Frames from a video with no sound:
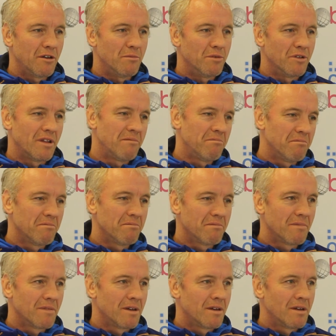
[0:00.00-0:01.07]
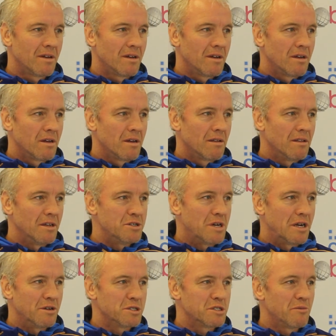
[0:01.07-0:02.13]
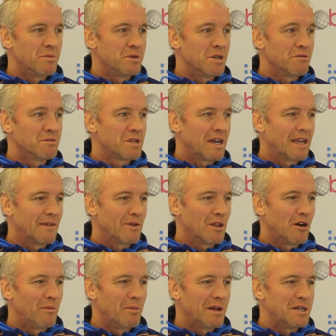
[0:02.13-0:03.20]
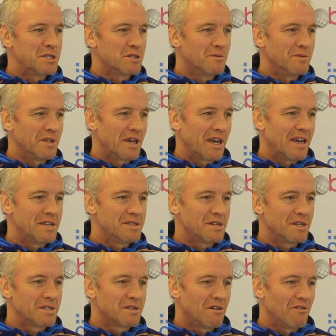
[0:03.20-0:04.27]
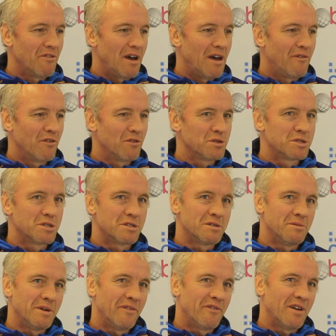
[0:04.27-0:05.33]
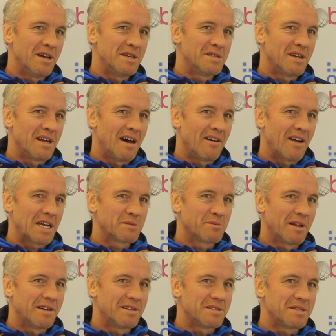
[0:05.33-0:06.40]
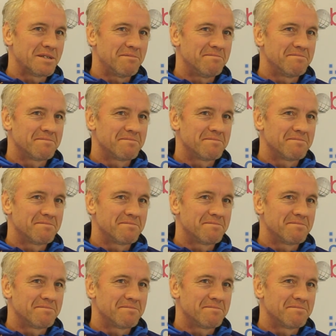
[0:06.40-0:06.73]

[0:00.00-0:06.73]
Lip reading: up, but then Leeds Rhinos have produced a hell of a lot of players over the years, and it's not rare for us to be facing our ex-players, is it?